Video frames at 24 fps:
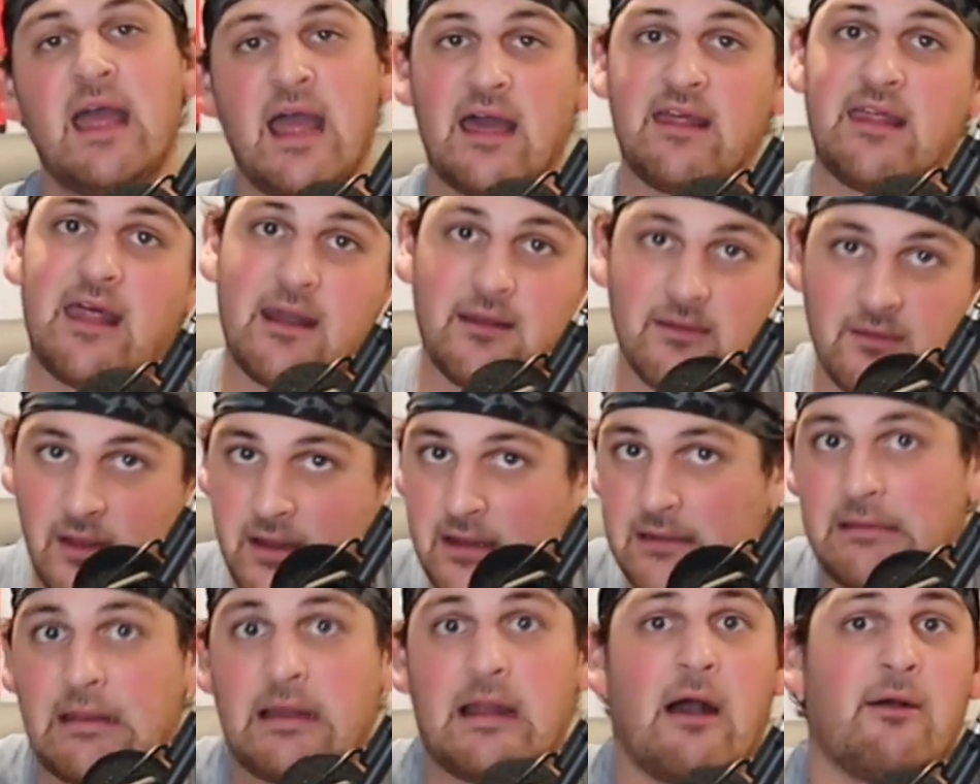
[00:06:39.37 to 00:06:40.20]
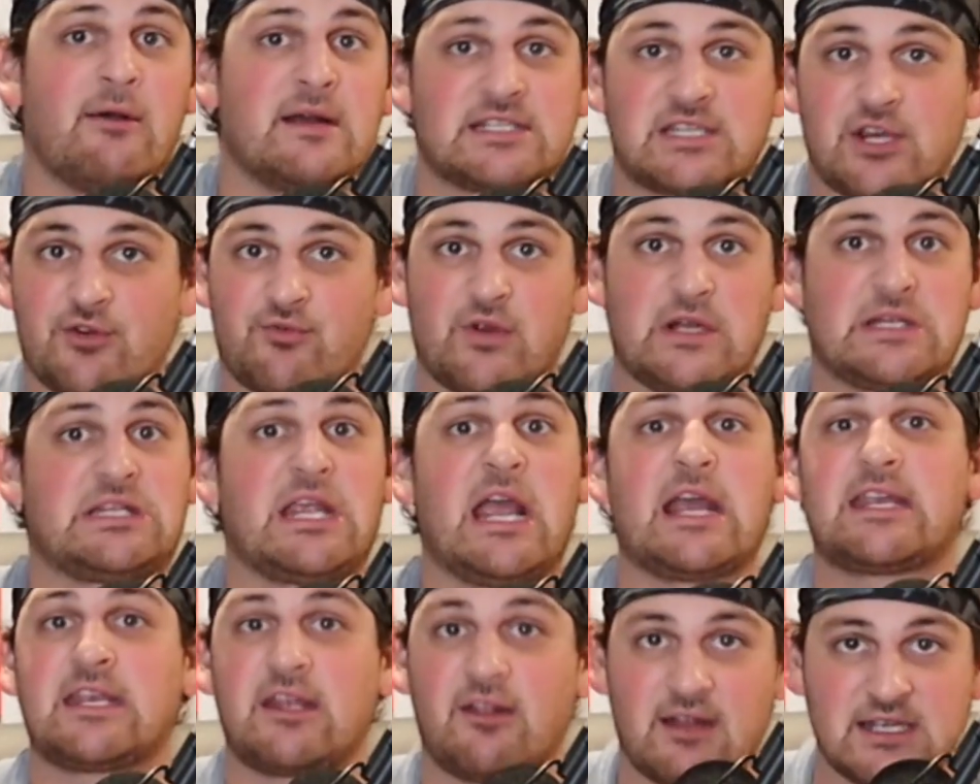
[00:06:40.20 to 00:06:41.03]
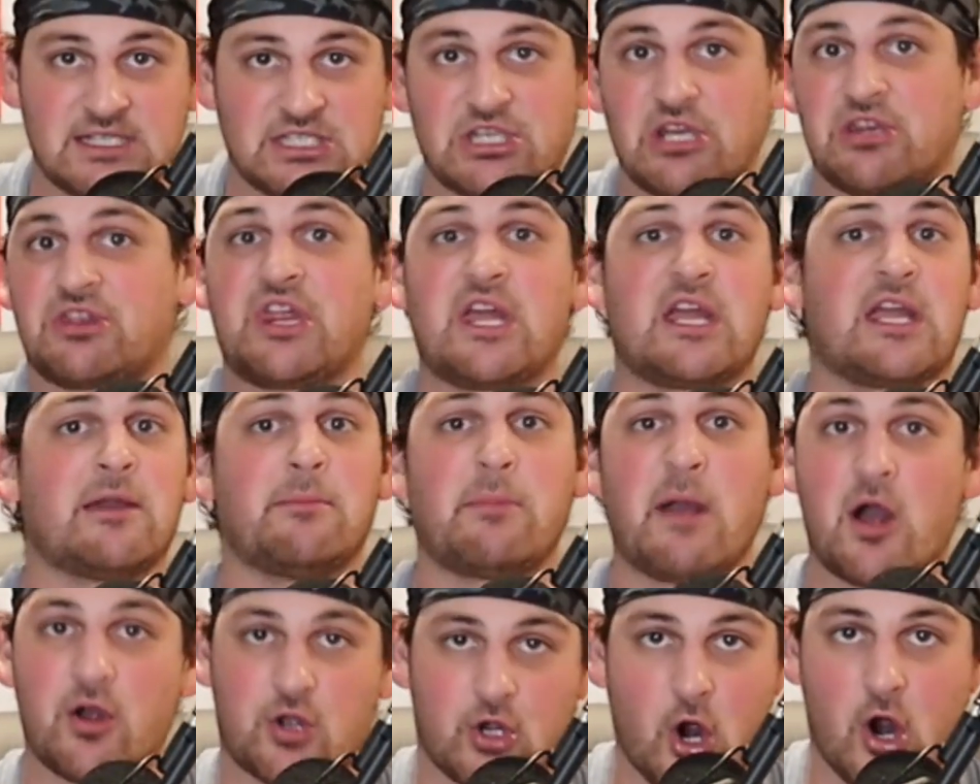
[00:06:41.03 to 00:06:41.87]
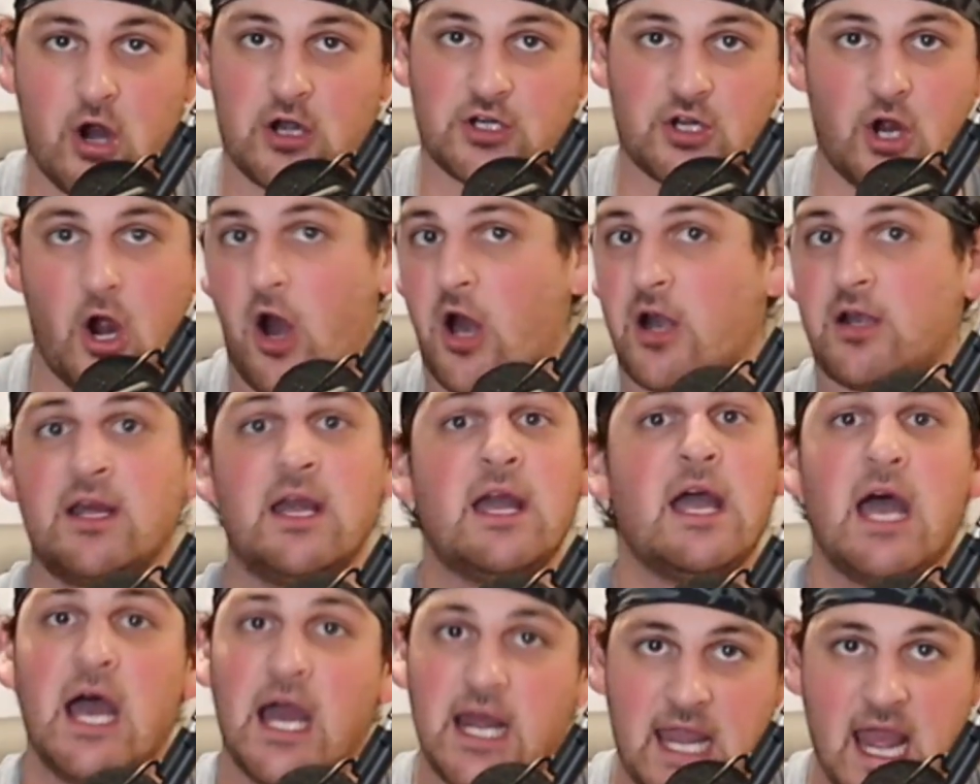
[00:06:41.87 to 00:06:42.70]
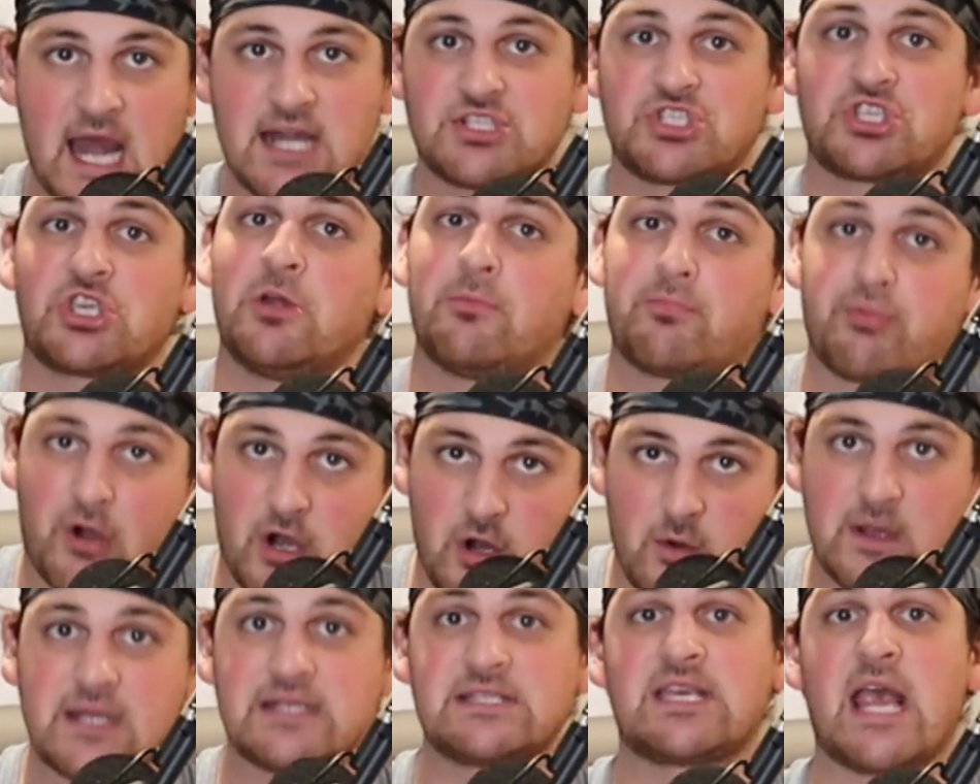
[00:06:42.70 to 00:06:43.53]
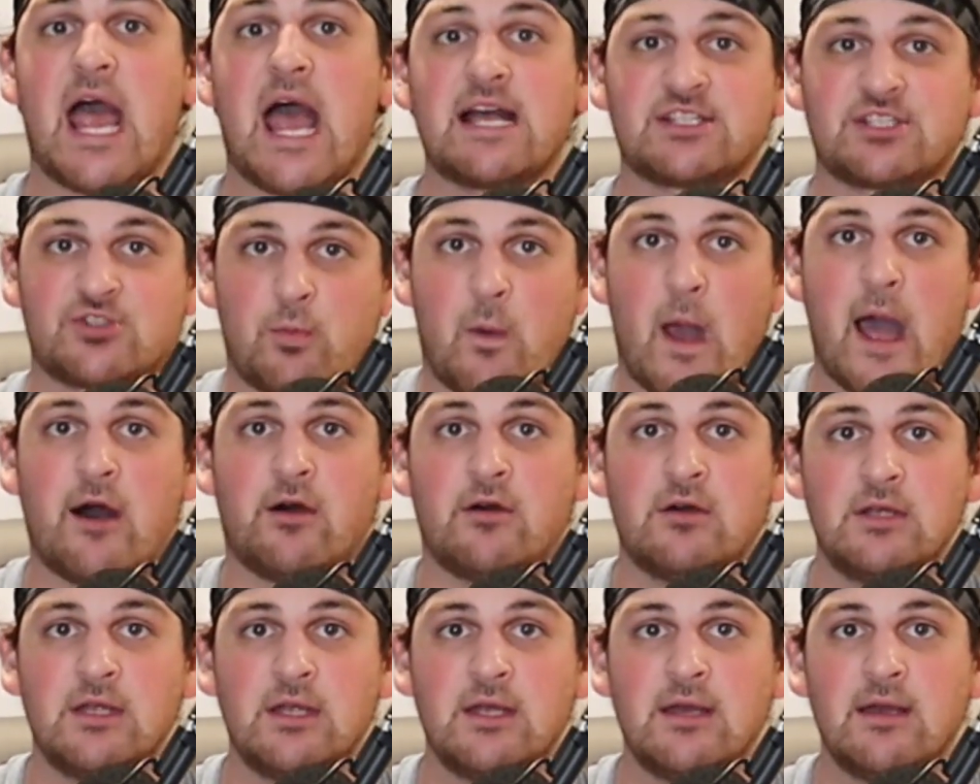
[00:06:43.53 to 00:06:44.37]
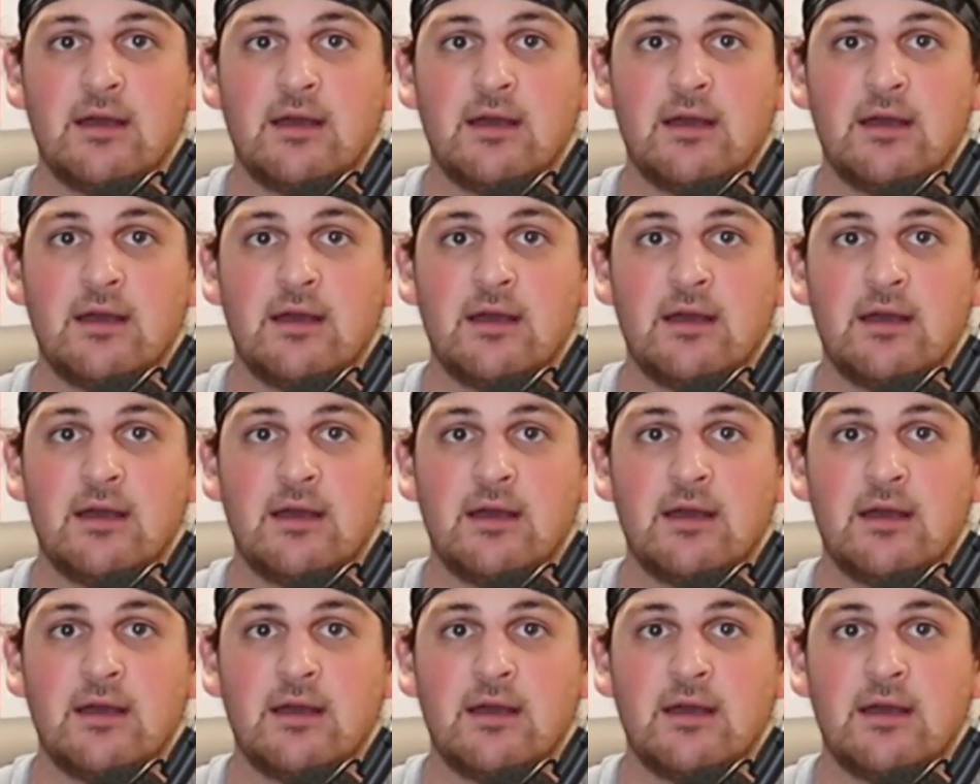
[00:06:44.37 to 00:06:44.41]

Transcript: And then, you know, is it ridiculous to think about Carter Hart against the Bruins as well?